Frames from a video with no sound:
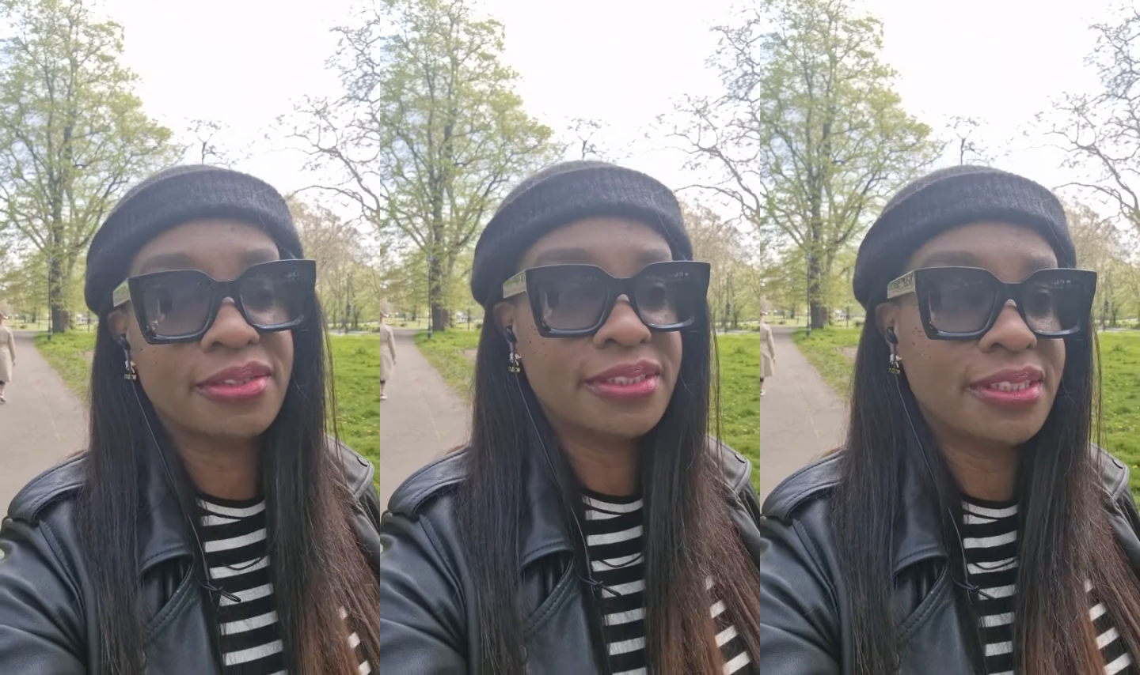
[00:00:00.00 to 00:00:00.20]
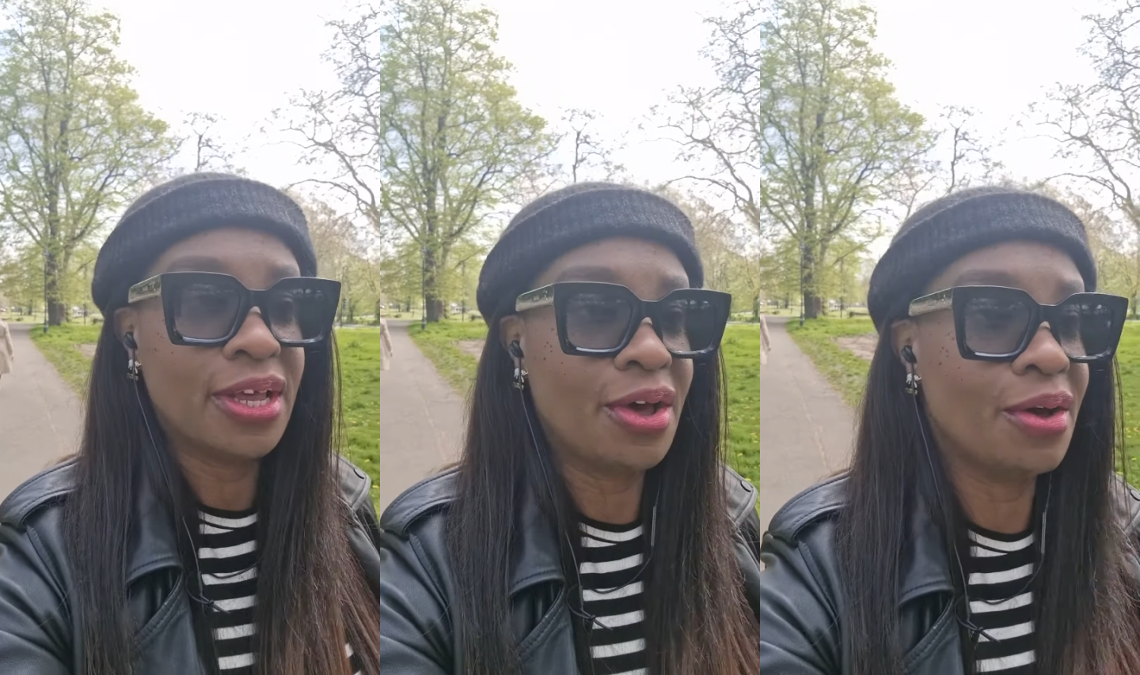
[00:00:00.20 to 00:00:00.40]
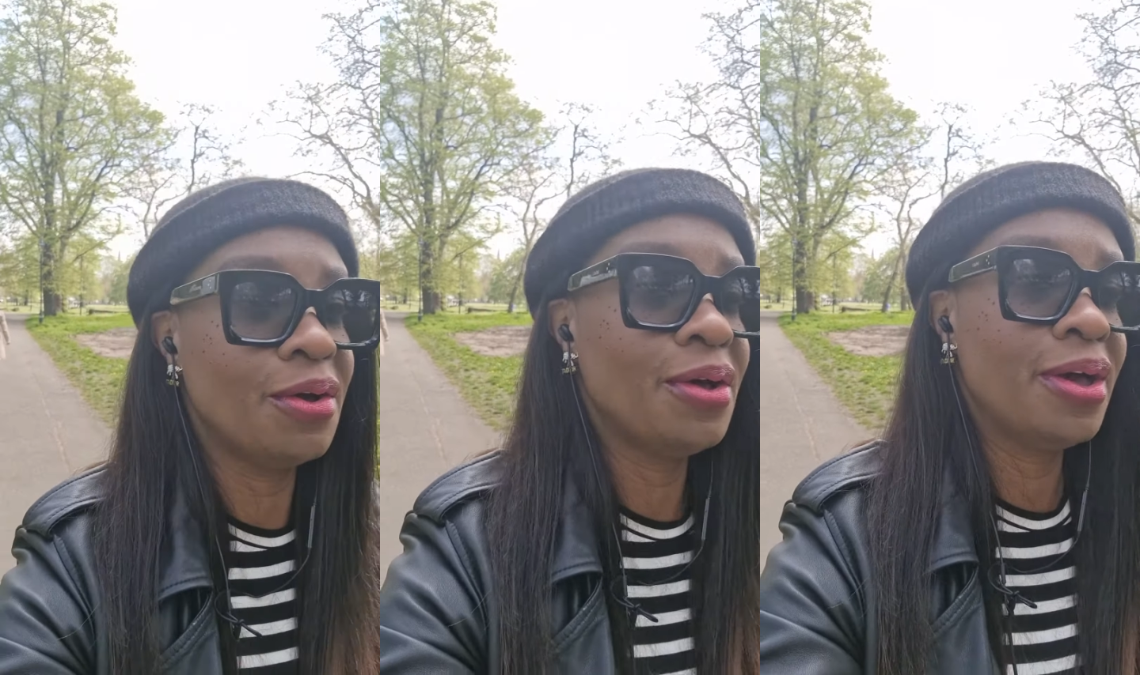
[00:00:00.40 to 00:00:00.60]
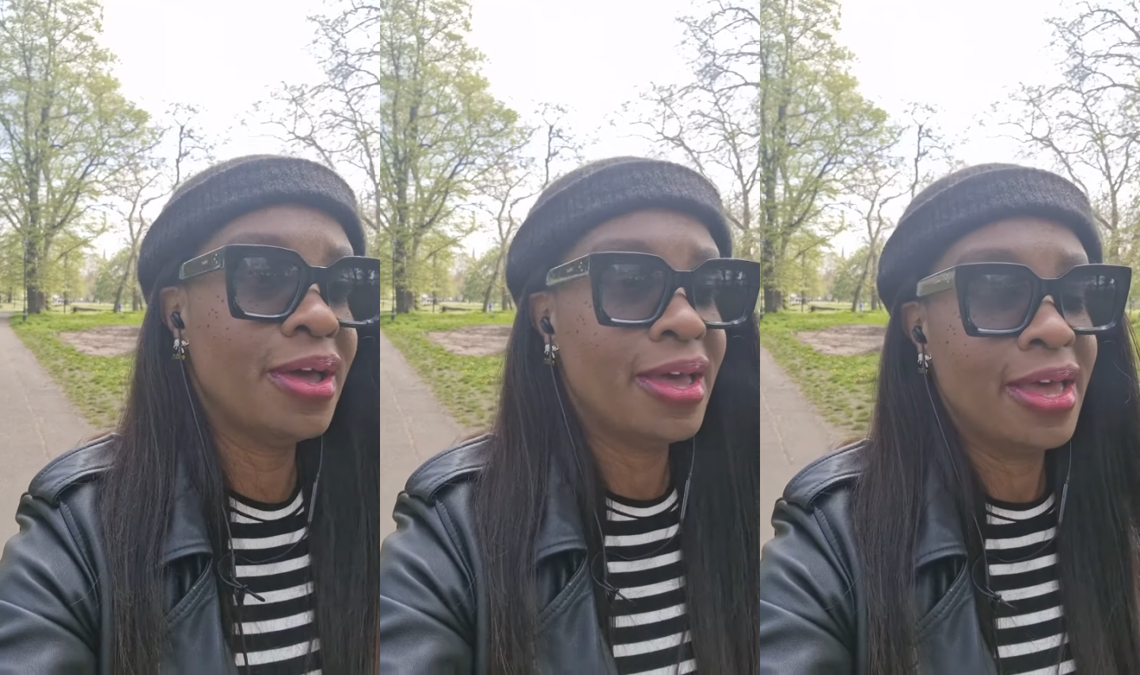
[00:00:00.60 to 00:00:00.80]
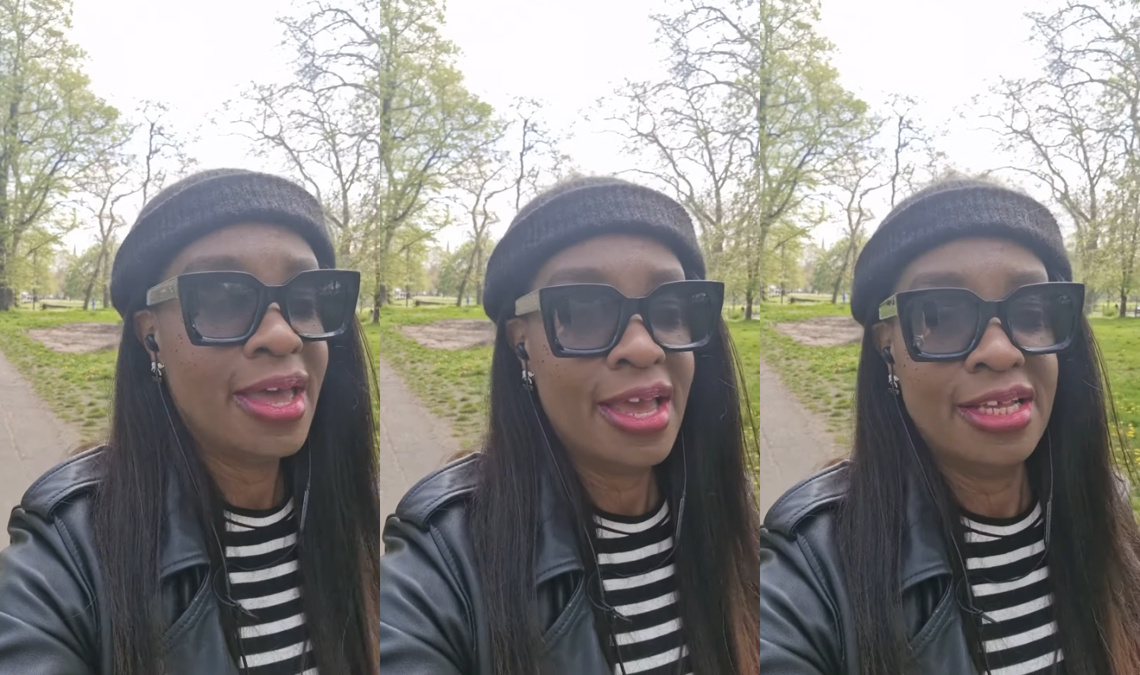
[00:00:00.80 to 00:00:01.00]
So
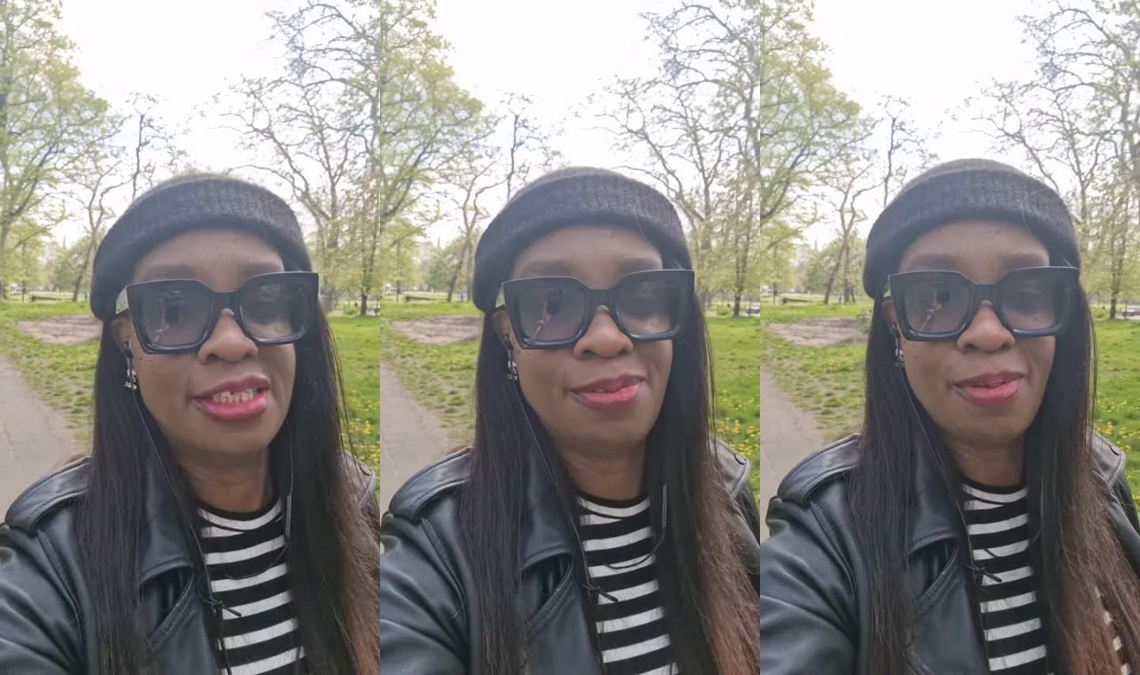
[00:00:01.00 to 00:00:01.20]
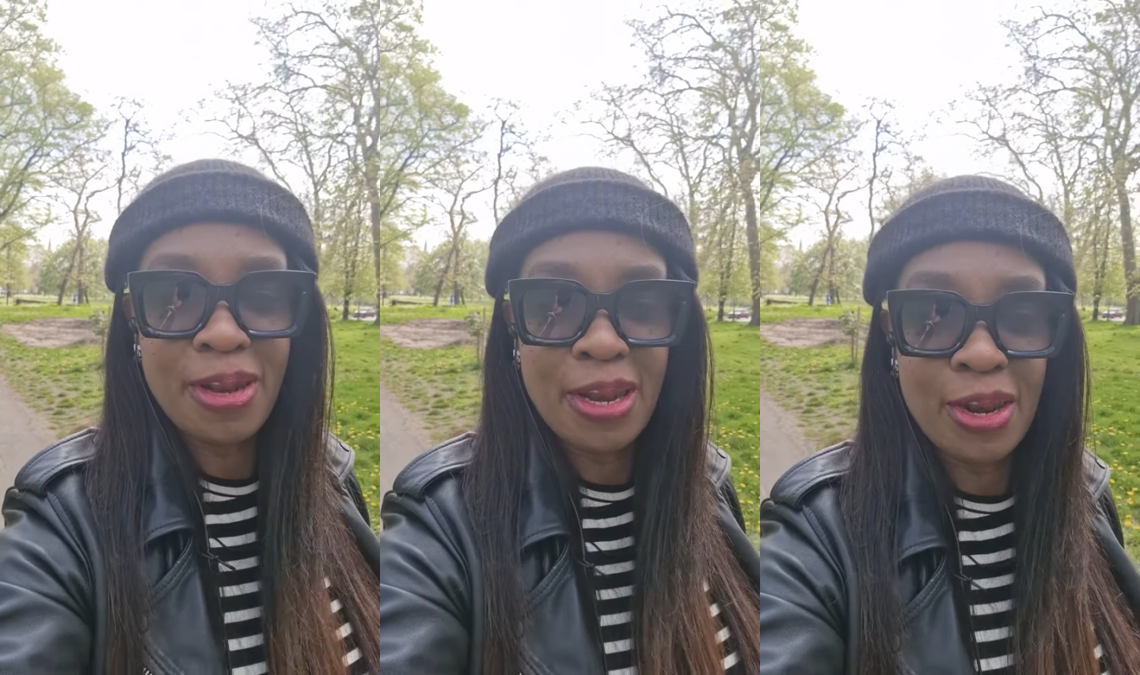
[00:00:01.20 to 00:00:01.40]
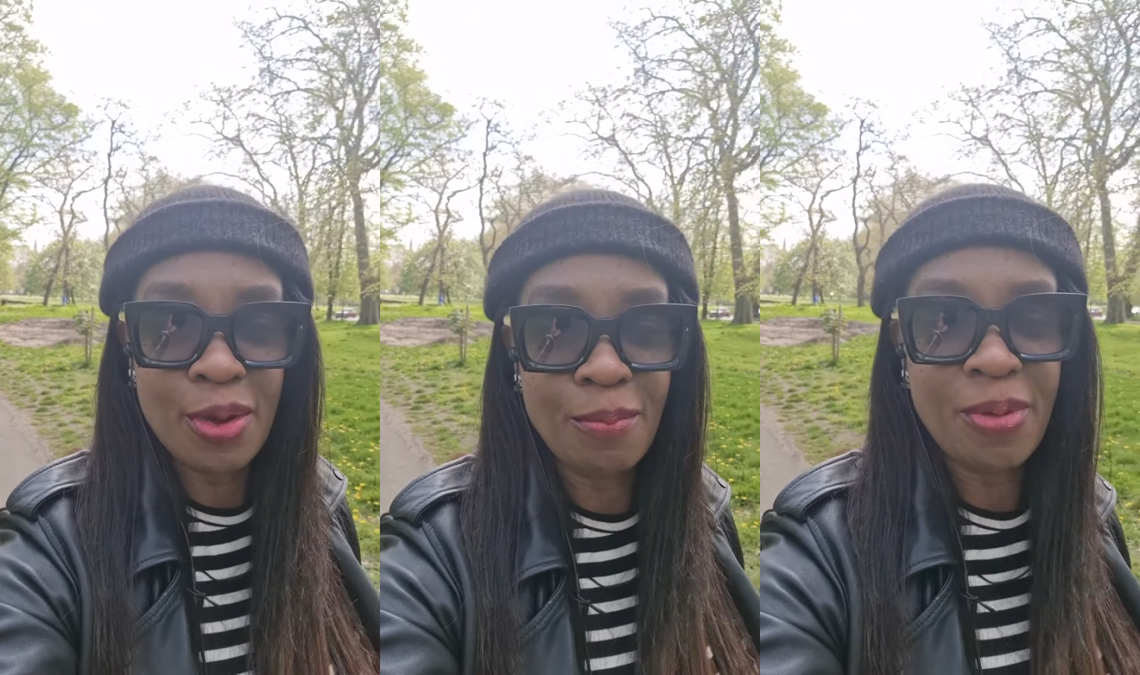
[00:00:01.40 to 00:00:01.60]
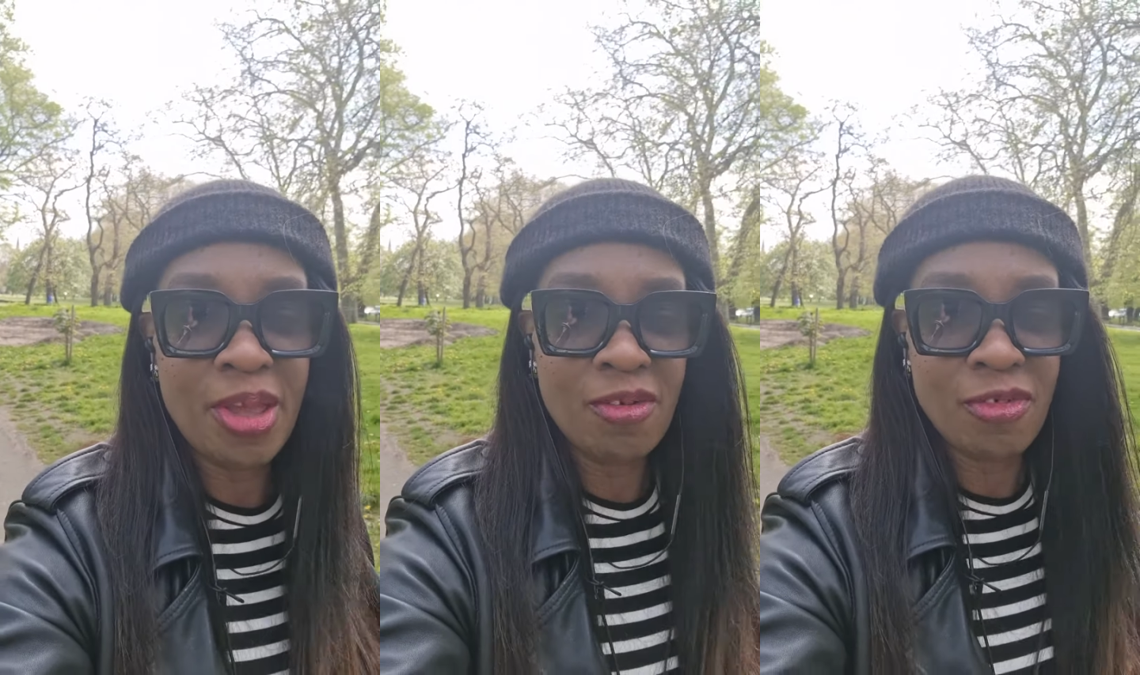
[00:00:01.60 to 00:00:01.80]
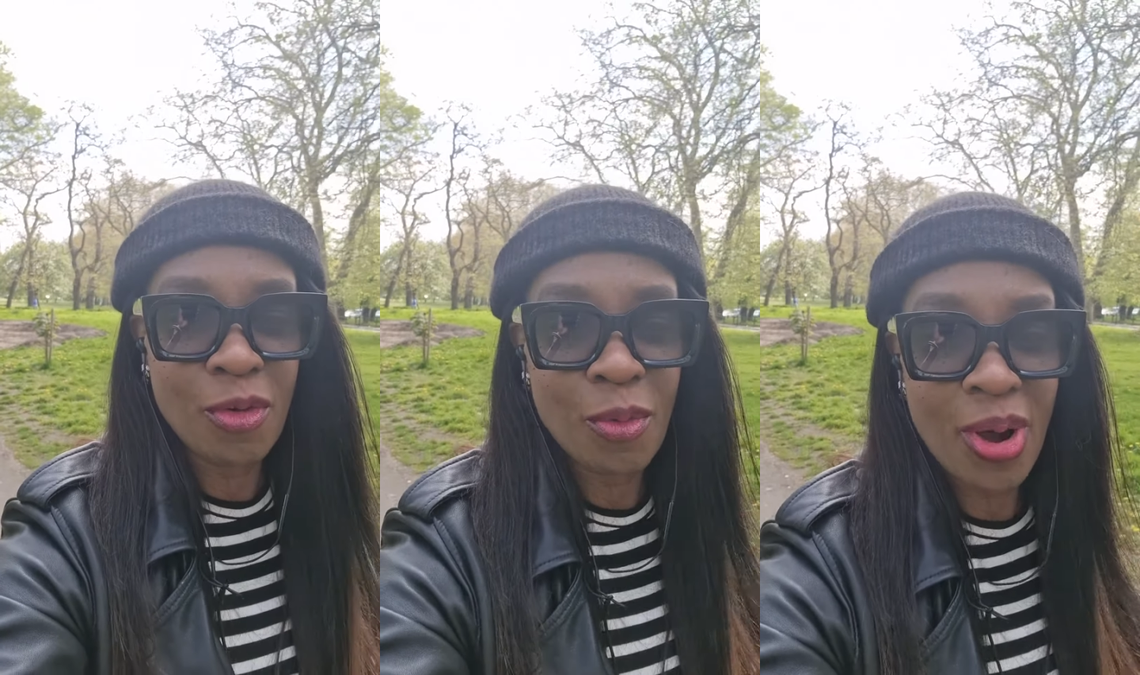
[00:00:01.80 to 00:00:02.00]
it's been a little bit
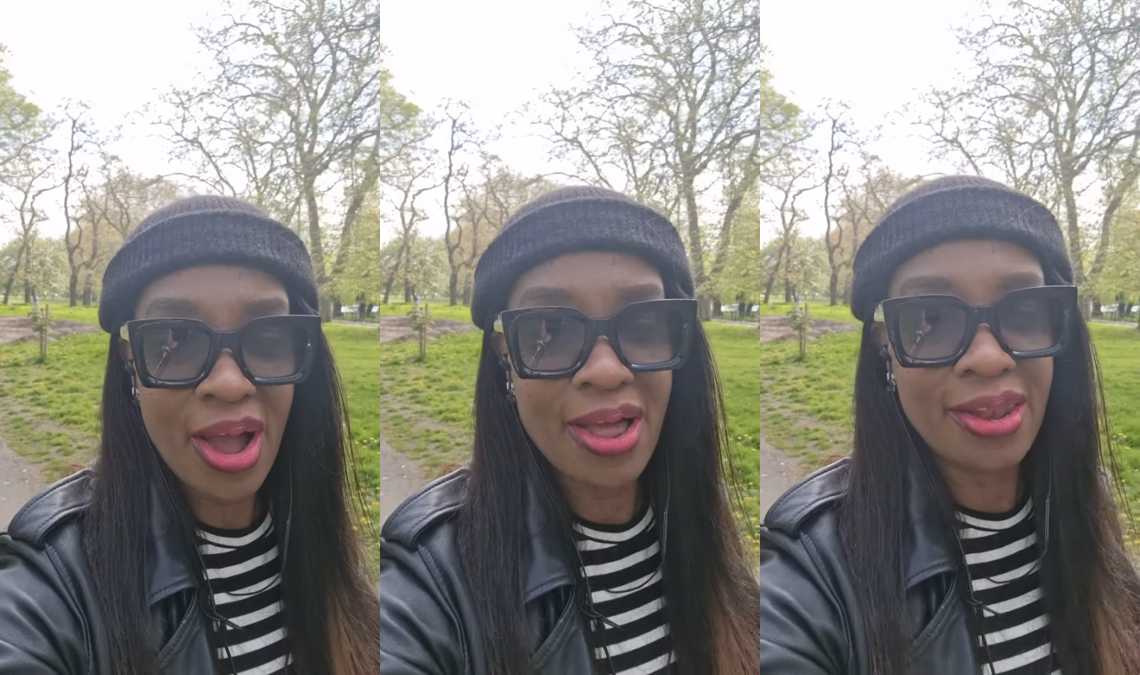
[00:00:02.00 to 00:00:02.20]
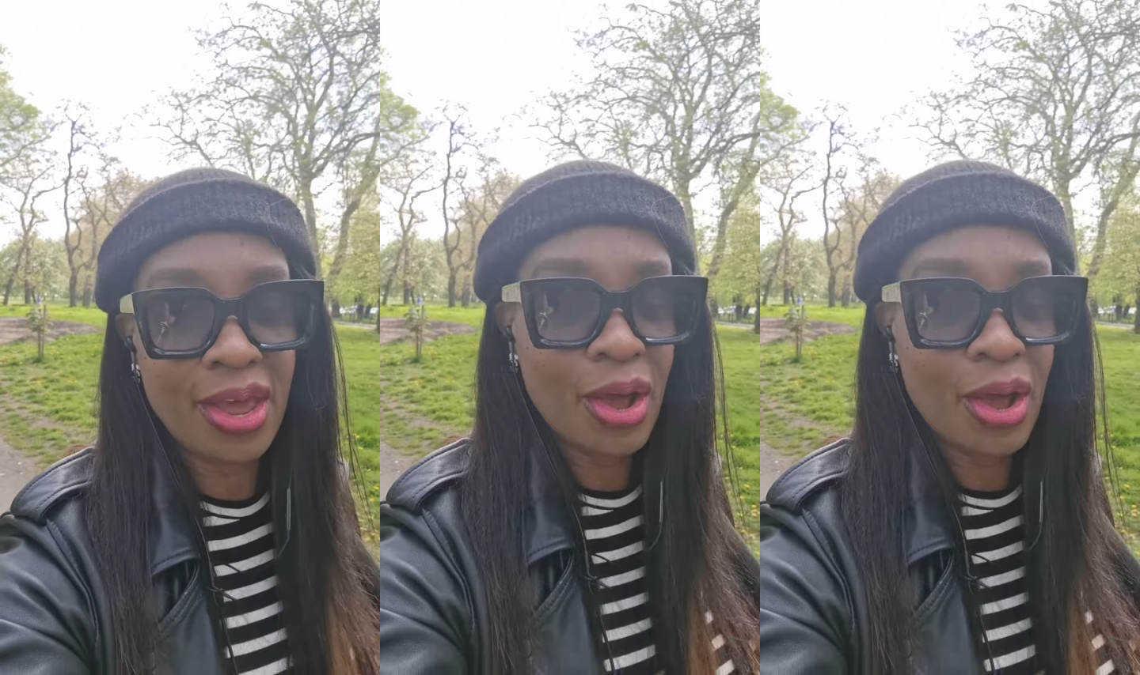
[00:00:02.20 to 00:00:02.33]
of a while.